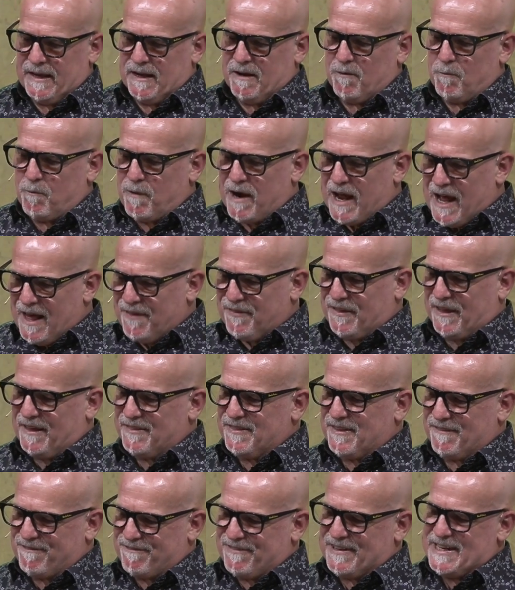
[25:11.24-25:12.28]
Rather,
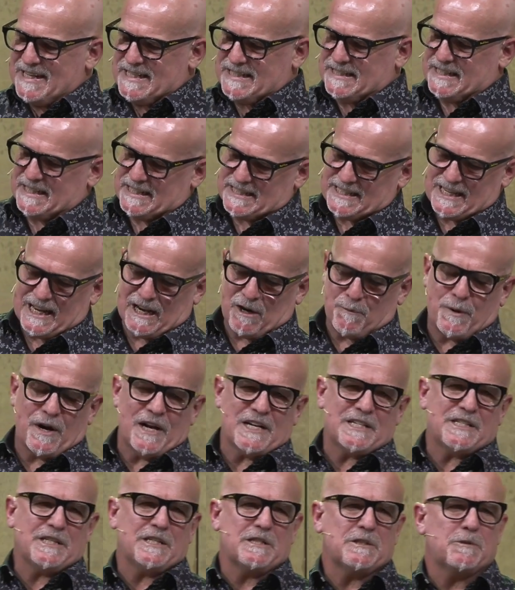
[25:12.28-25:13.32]
the feasts and
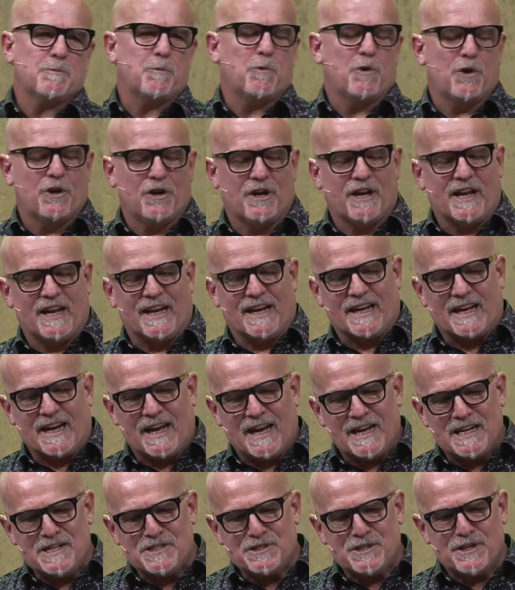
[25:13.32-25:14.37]
celebrations were an
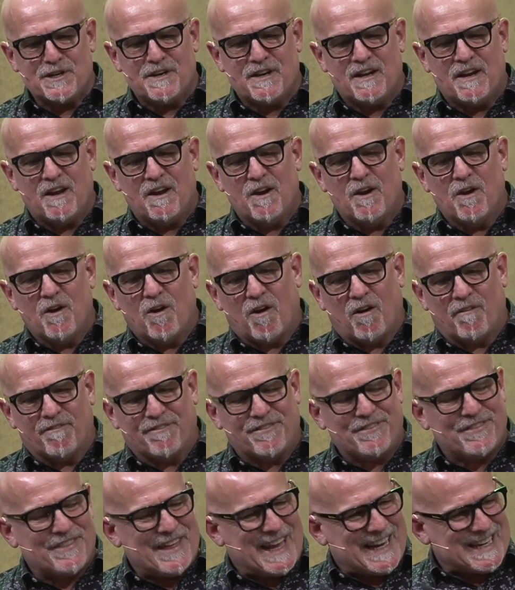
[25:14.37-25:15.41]
occasion
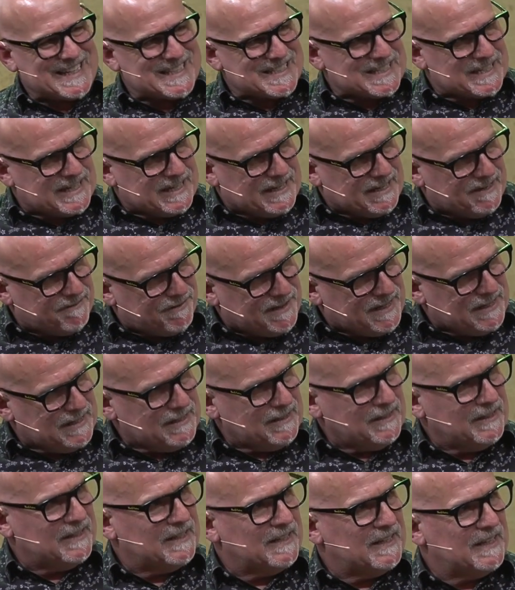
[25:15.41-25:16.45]
of thanksgiving